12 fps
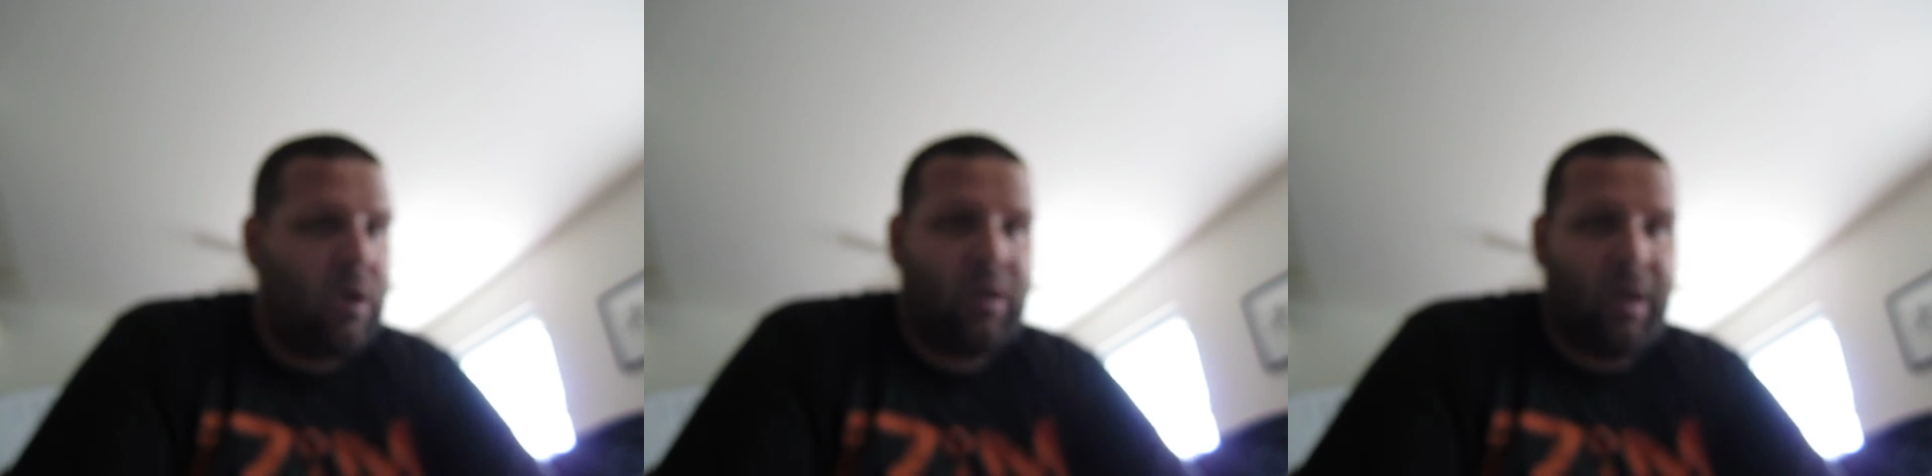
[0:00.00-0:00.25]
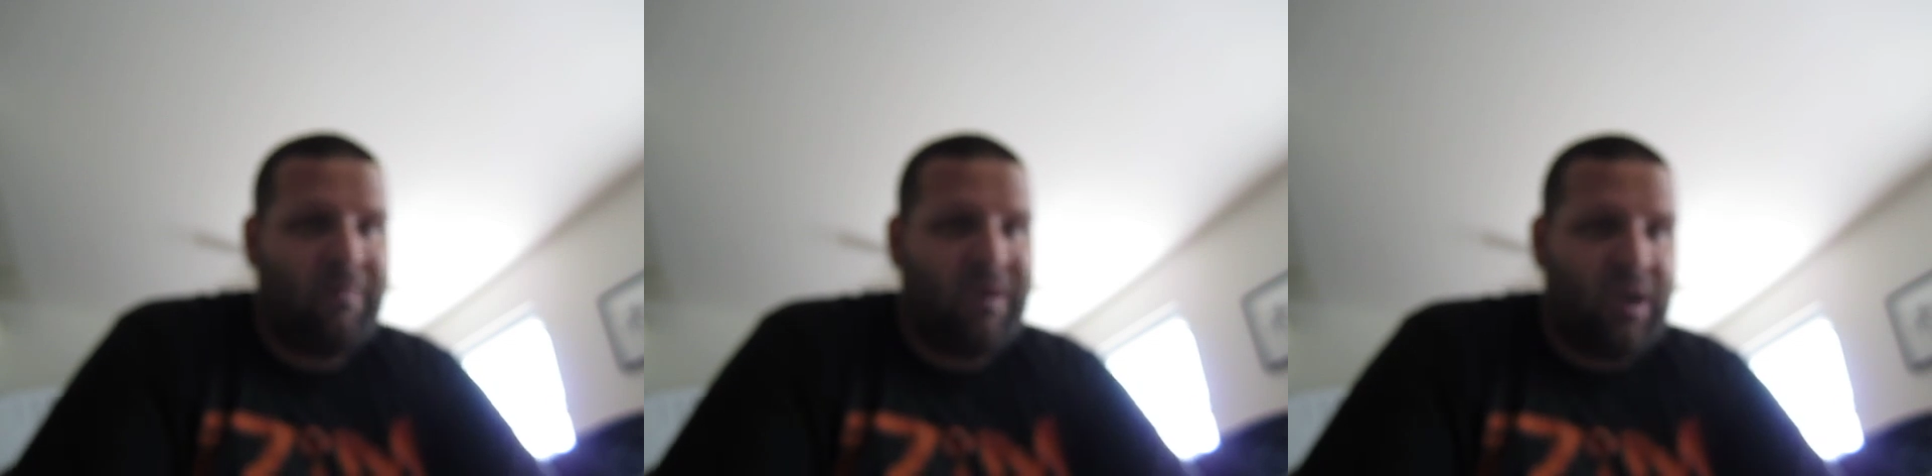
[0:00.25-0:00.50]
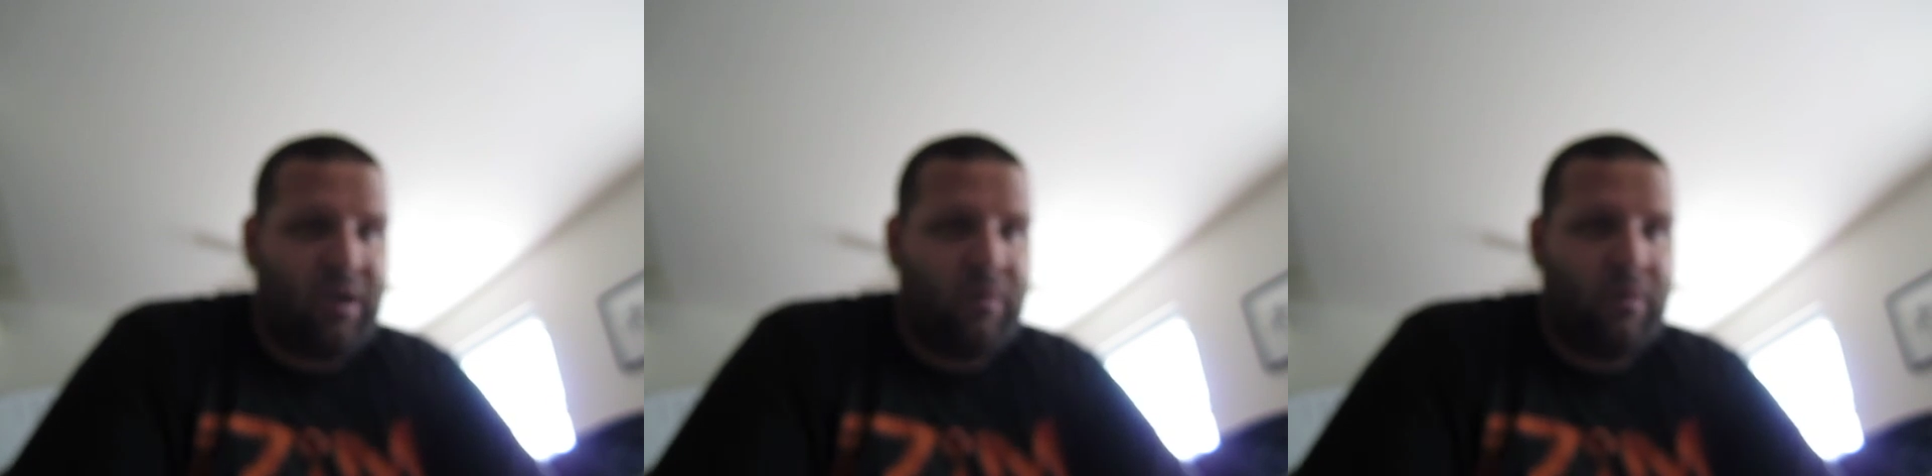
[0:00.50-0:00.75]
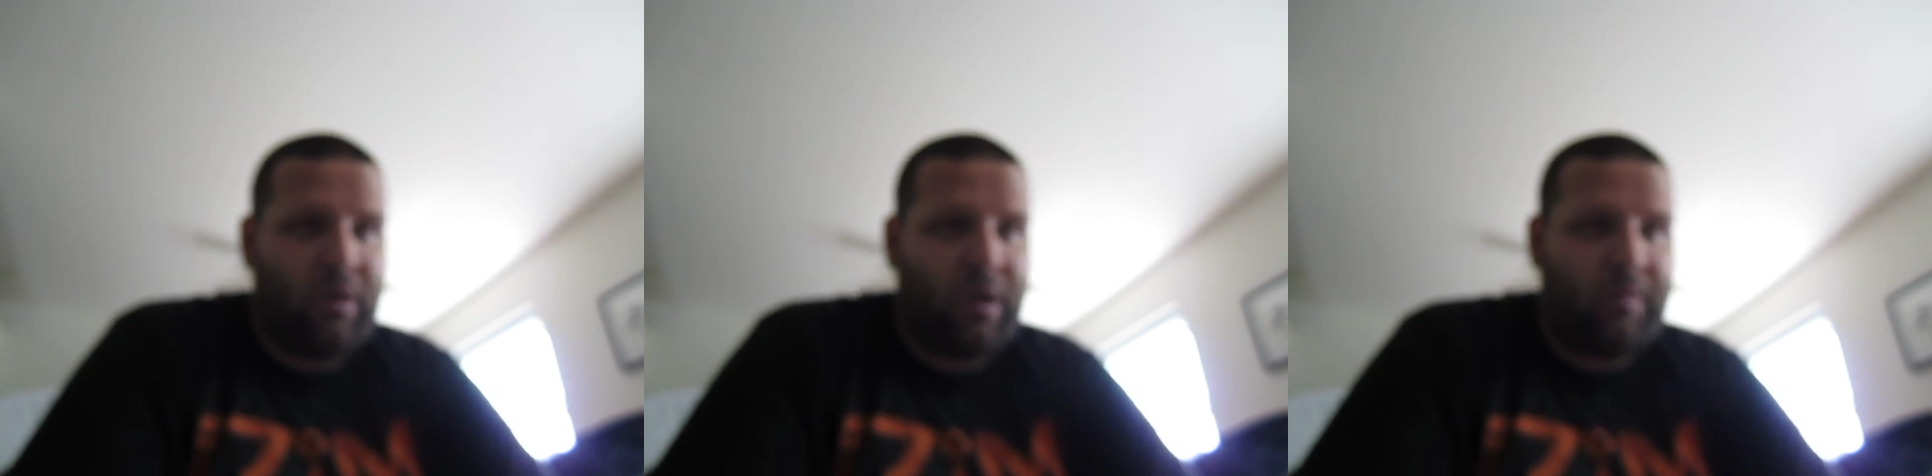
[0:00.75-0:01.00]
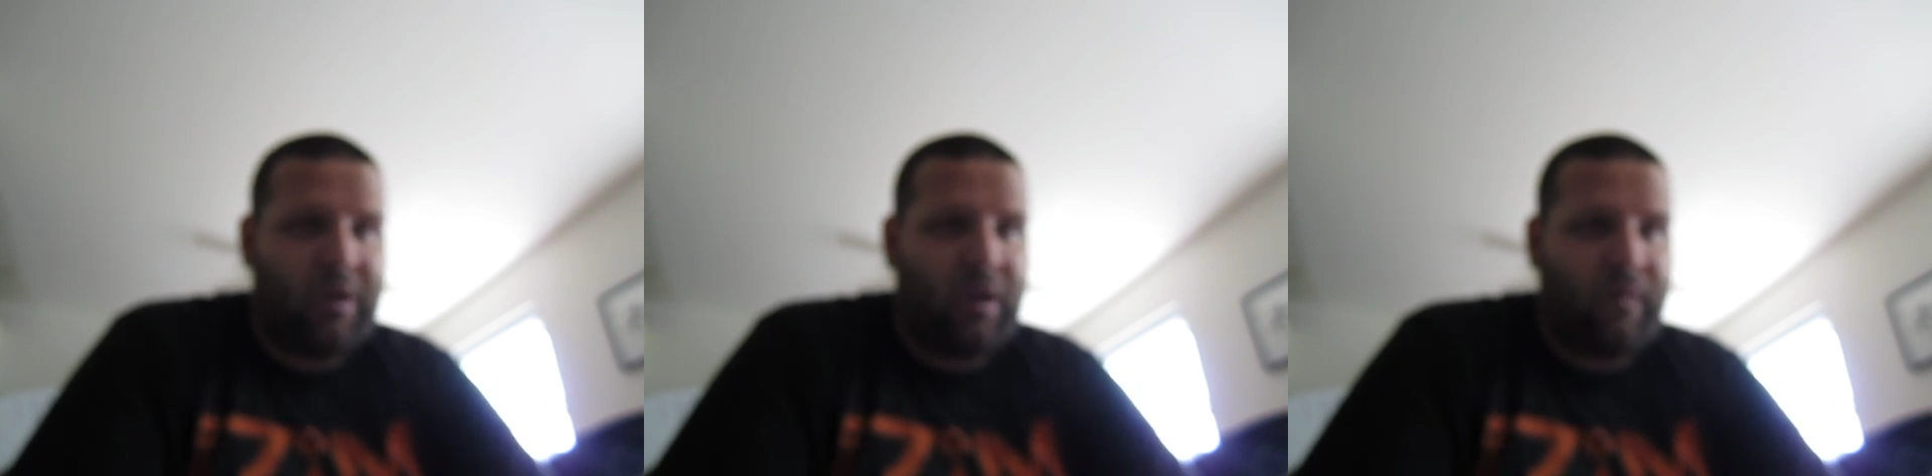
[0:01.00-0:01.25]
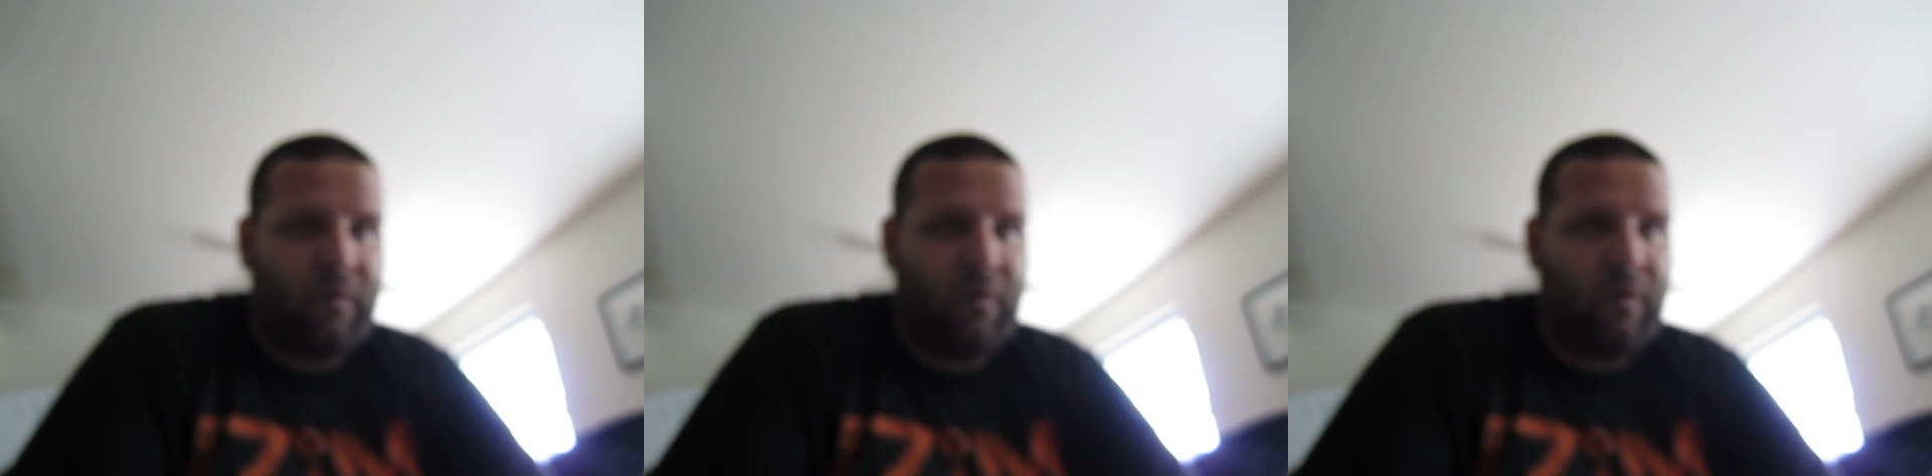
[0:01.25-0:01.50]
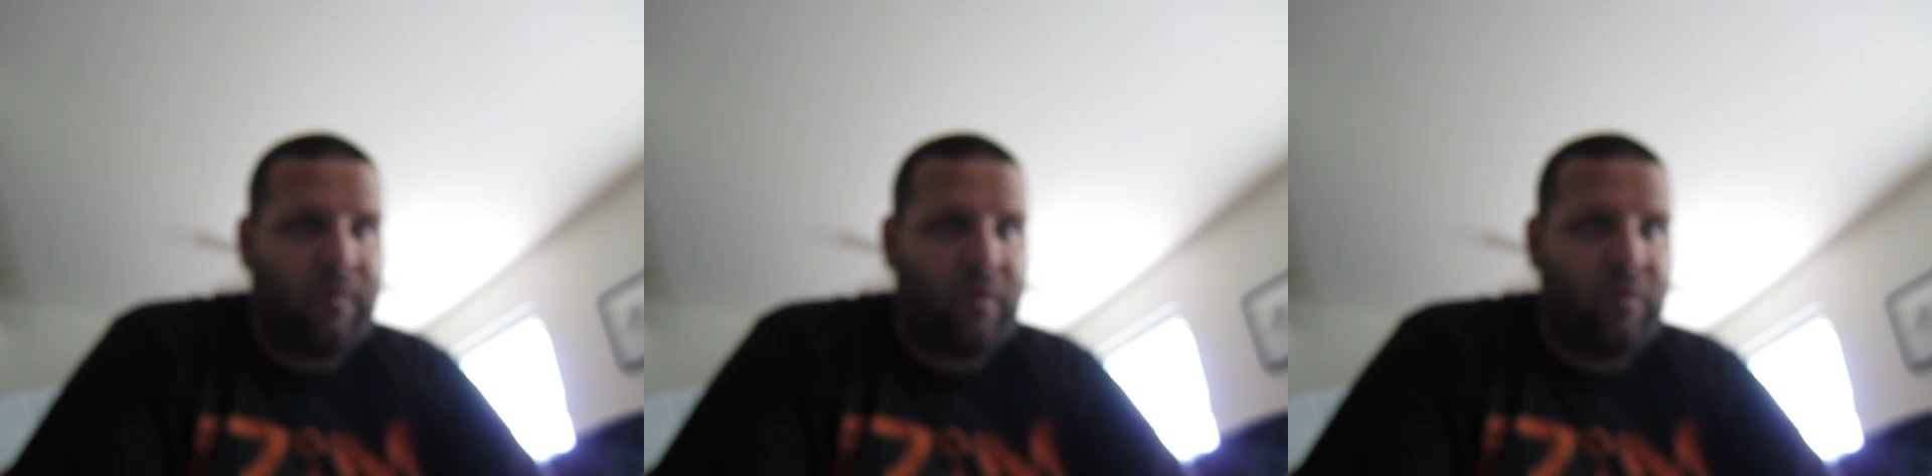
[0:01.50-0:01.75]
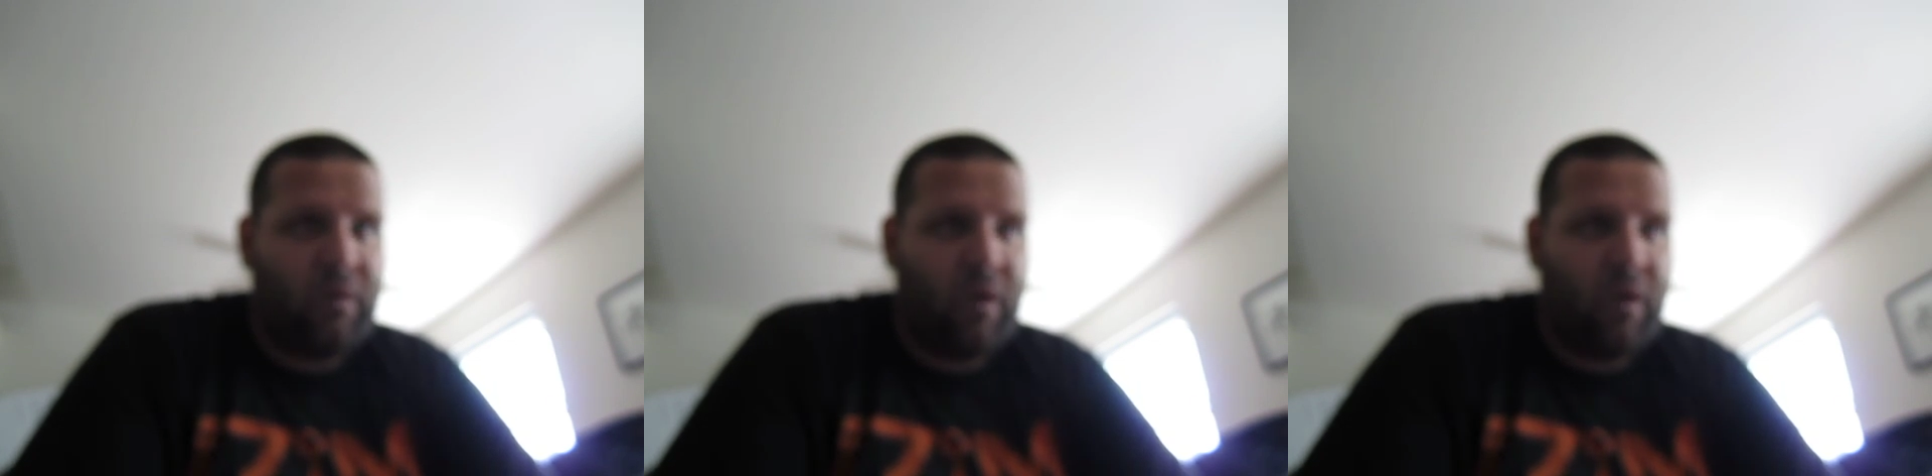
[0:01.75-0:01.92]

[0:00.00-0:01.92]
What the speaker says: Let me know. I mean, if you